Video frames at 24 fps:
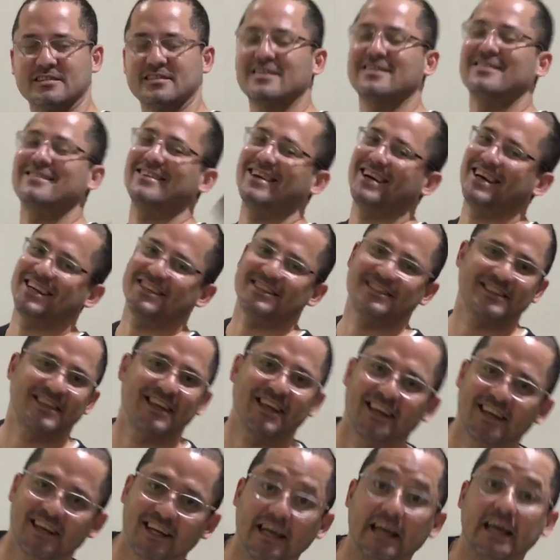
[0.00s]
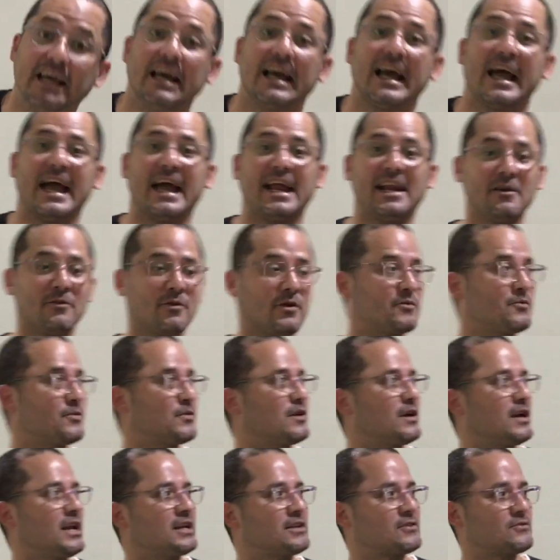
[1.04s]
Right, it's cute. Anyway, we're
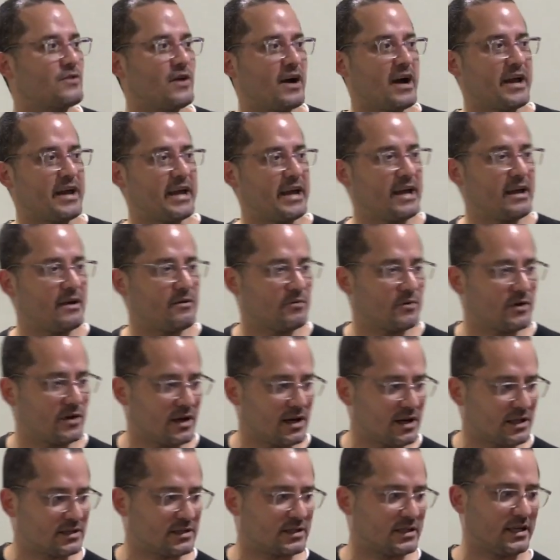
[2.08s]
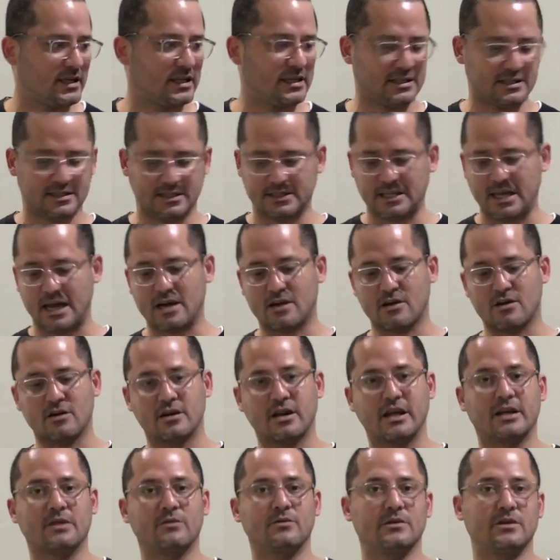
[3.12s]
gonna try it. We're gonna see. This is how it
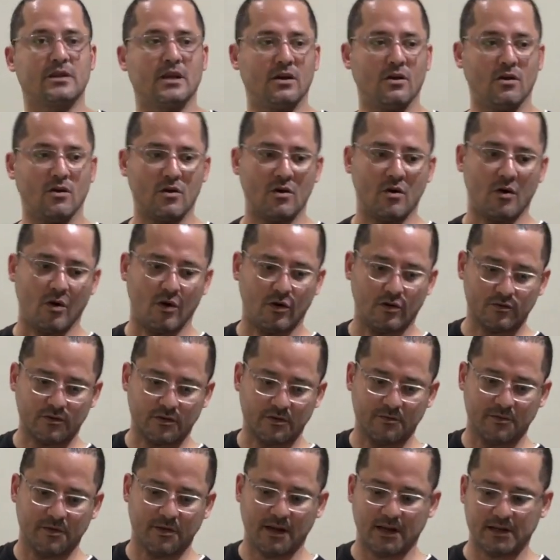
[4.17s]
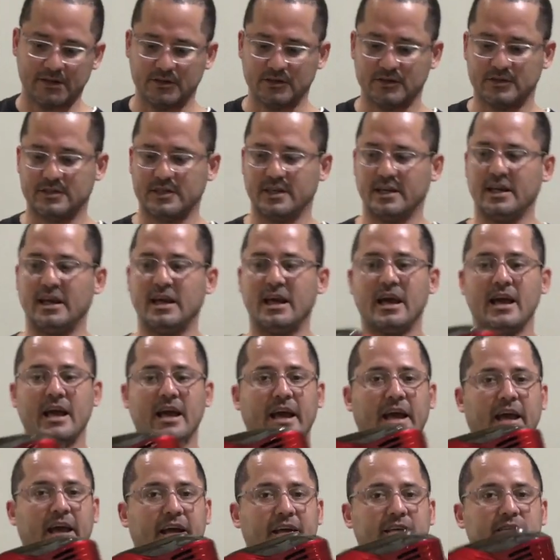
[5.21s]
connect with the long hose. As you see,
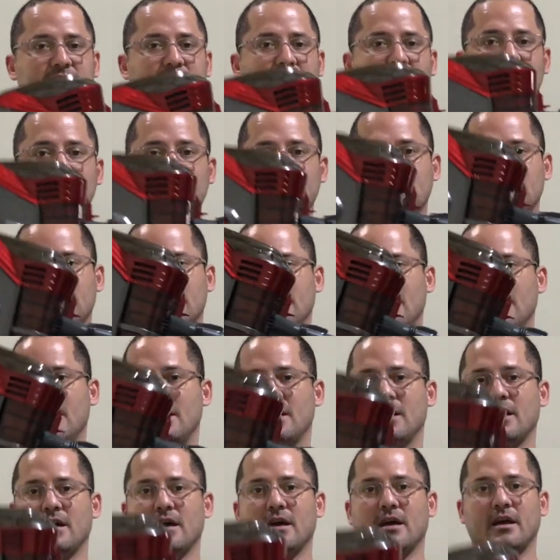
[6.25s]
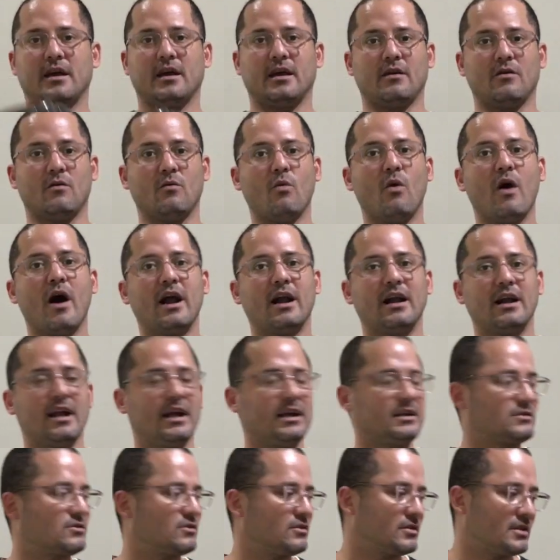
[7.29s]
it's
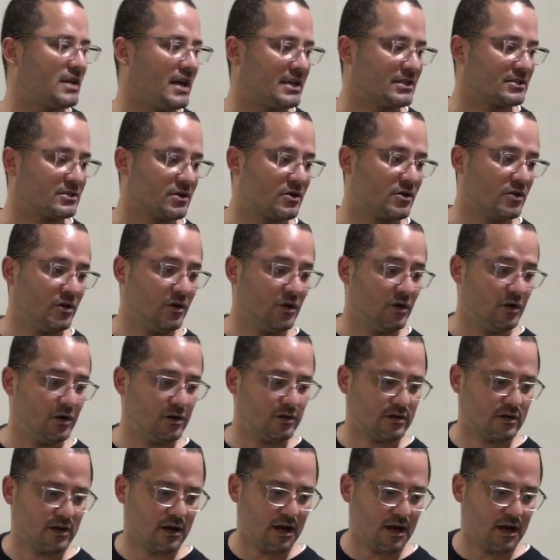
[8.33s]
wireless, so that's good.